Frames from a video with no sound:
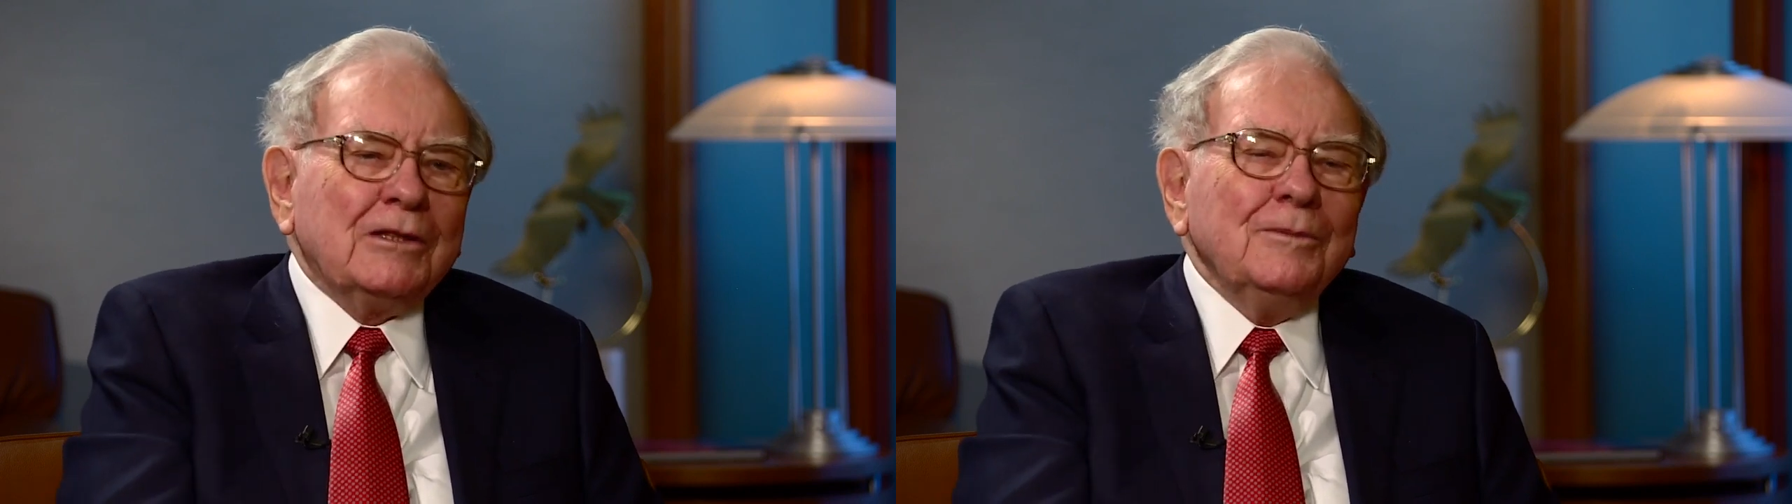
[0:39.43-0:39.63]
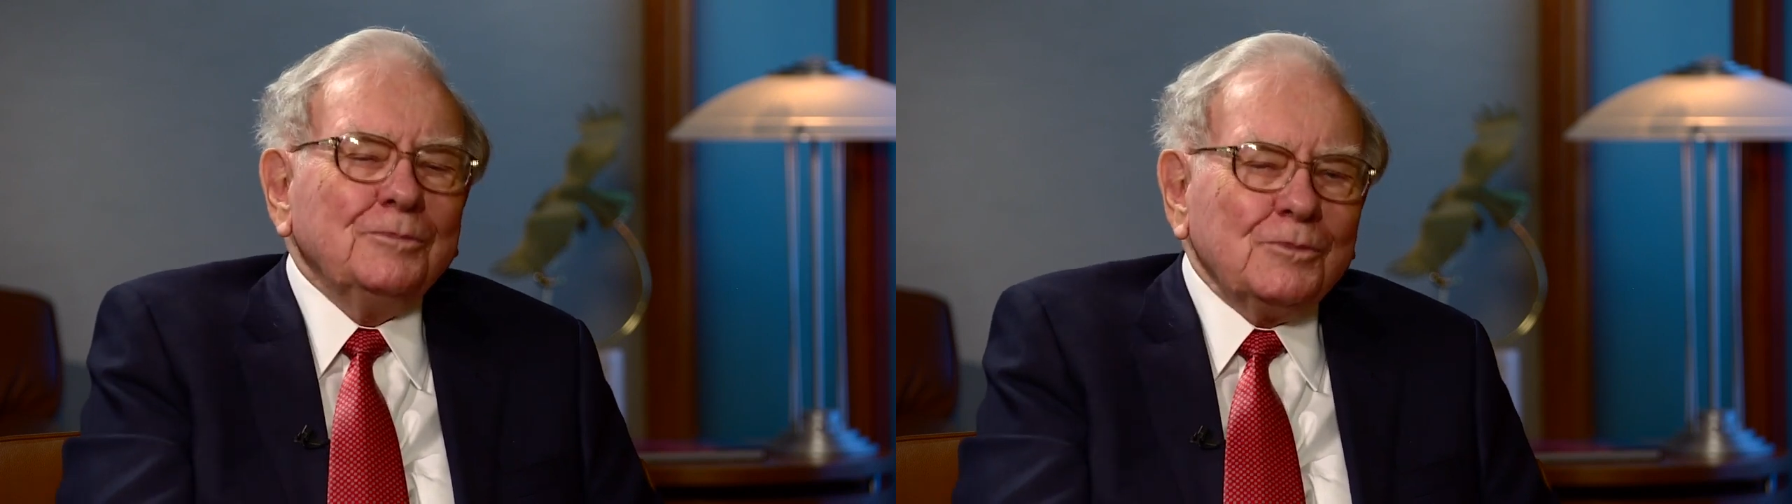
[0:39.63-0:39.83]

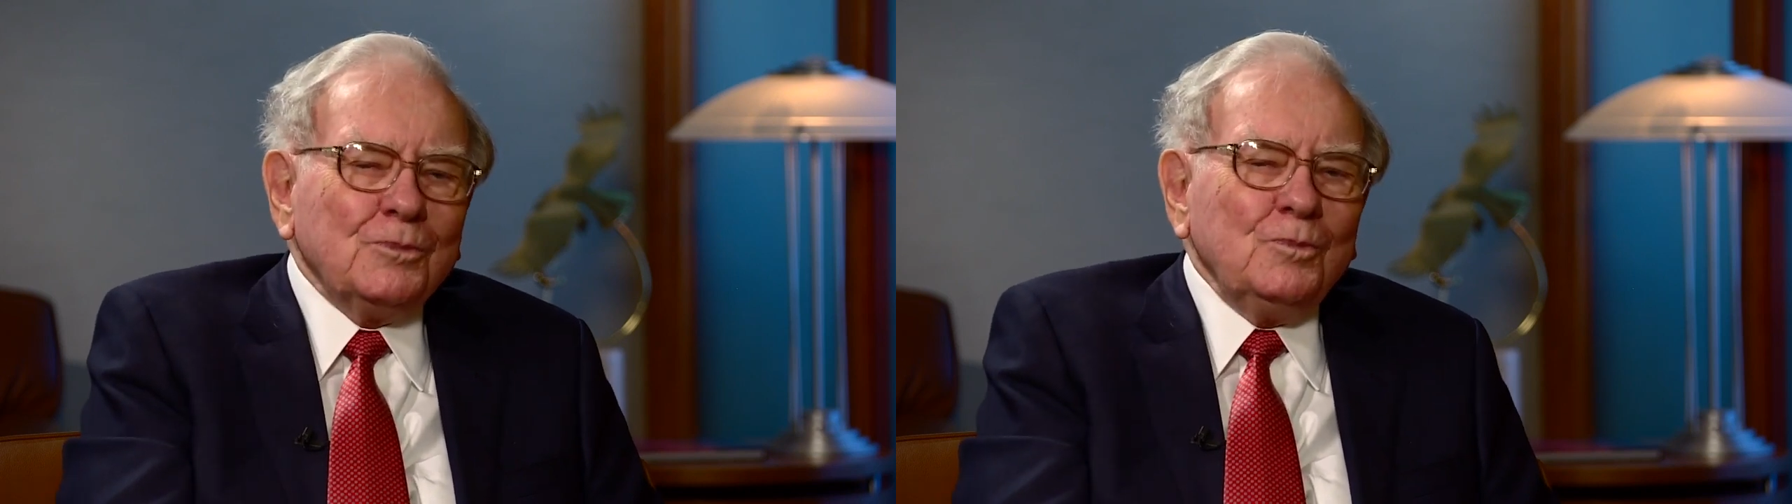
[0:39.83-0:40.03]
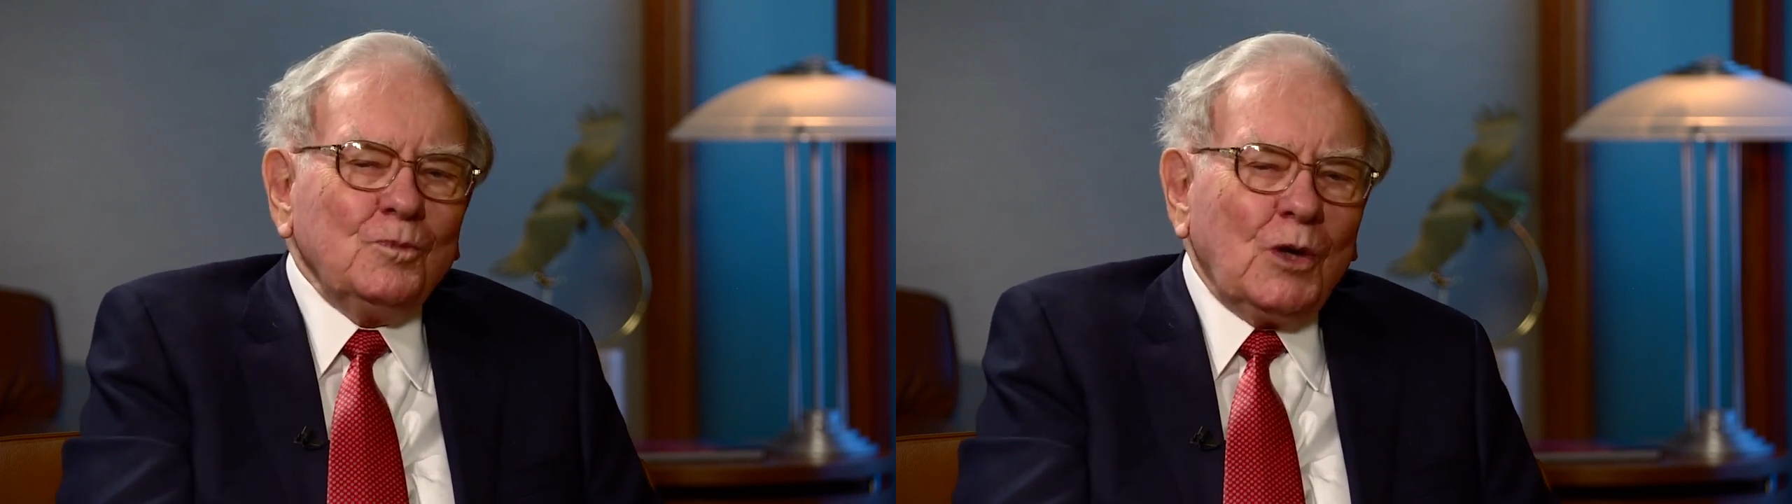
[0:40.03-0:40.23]
but
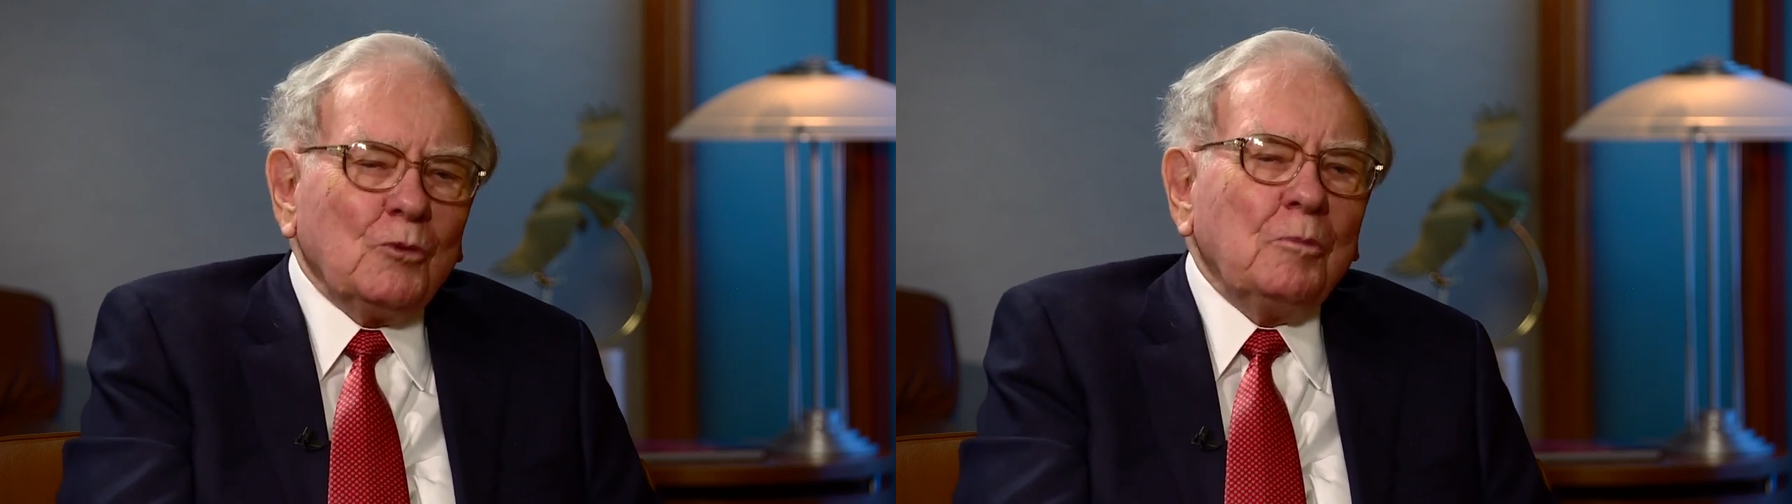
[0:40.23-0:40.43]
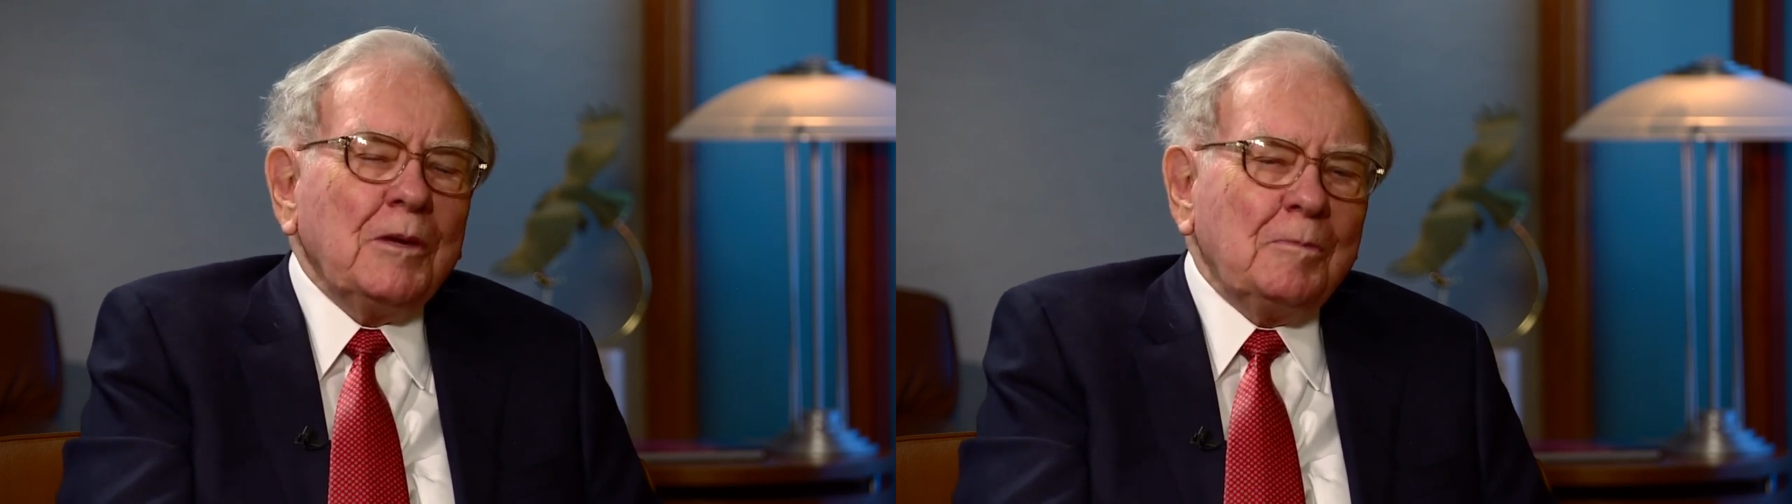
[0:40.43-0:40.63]

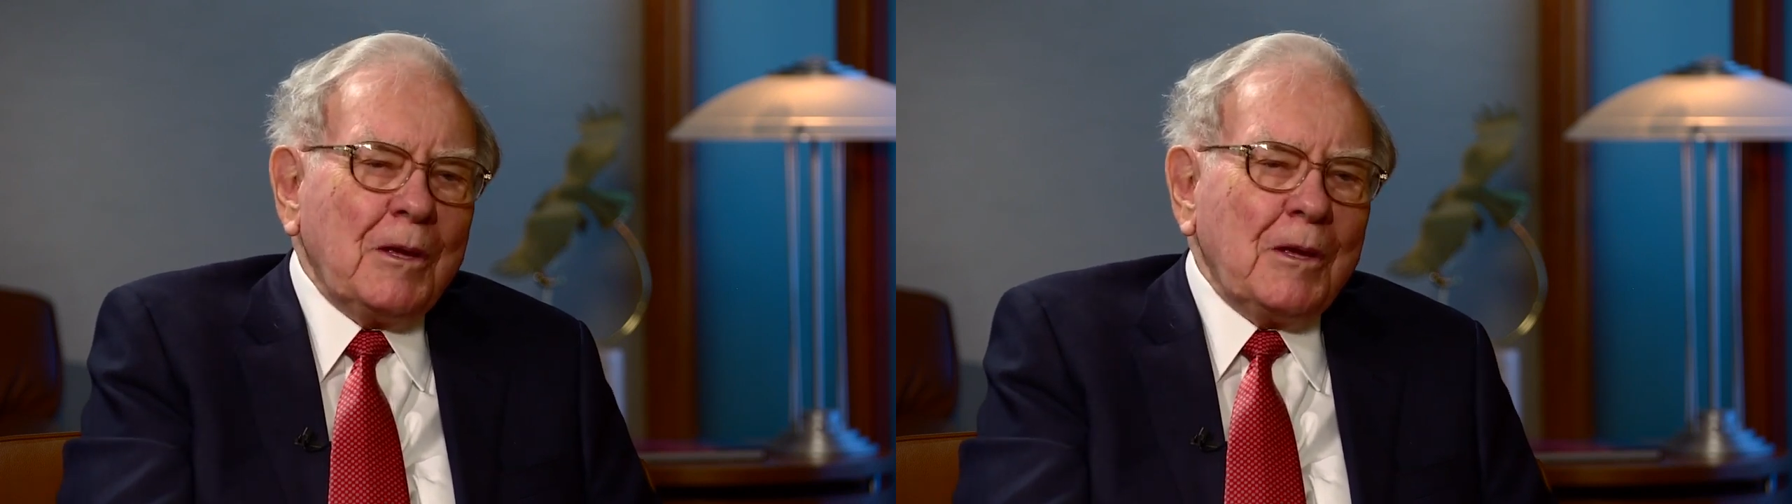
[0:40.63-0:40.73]
there will